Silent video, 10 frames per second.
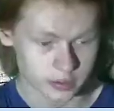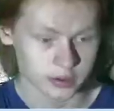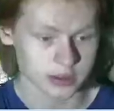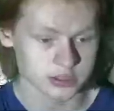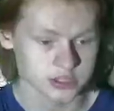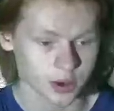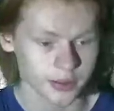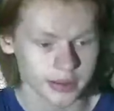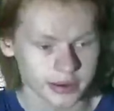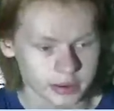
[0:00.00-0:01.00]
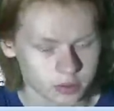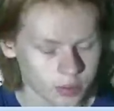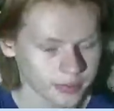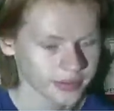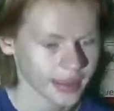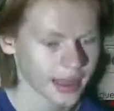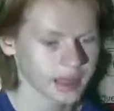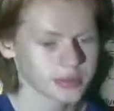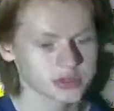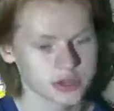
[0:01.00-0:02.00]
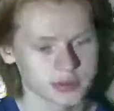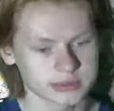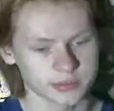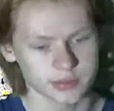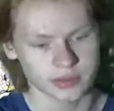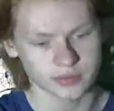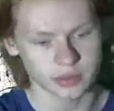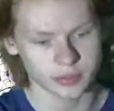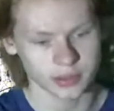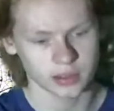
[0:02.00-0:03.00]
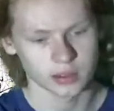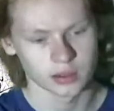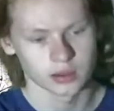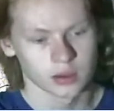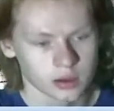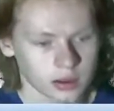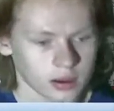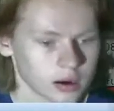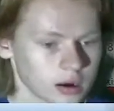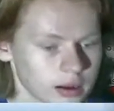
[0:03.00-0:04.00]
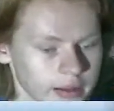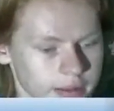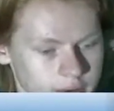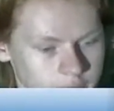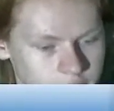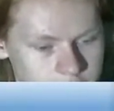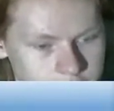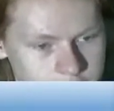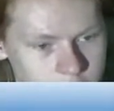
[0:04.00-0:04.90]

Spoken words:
they're not showing it anymore, but they had been showing something developing in the